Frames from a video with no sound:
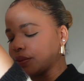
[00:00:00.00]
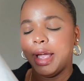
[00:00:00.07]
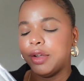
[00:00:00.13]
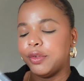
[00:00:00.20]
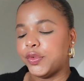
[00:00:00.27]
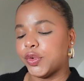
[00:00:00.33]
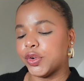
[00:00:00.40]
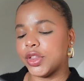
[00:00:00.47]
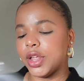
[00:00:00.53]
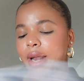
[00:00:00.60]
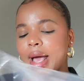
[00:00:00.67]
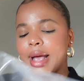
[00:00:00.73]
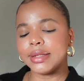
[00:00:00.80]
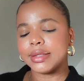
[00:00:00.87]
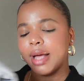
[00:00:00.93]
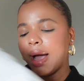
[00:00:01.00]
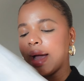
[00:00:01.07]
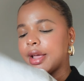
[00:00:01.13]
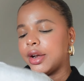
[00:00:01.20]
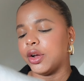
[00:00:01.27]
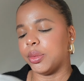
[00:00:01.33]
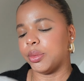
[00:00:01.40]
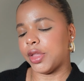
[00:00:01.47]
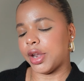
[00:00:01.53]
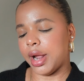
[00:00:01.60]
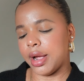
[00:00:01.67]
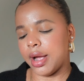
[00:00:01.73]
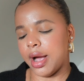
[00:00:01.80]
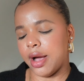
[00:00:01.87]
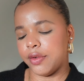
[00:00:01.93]
And for the last item that
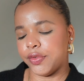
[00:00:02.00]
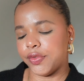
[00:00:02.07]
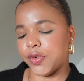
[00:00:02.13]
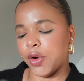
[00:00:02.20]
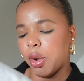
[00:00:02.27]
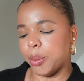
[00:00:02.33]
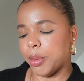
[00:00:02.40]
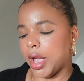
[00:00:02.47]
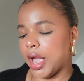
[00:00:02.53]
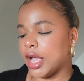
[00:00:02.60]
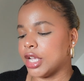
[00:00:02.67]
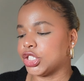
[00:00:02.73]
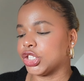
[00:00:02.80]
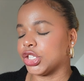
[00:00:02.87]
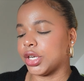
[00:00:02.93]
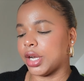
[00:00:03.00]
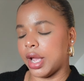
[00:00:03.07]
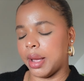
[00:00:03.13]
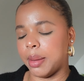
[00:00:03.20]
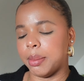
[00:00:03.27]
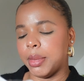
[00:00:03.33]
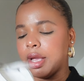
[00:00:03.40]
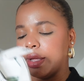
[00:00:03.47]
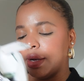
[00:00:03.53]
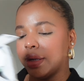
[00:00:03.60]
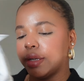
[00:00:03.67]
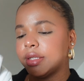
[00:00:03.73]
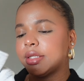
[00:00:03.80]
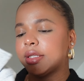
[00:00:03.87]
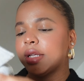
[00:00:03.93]
I got from H&M, it
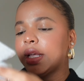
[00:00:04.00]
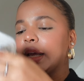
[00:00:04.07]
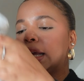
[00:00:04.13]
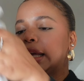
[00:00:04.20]
is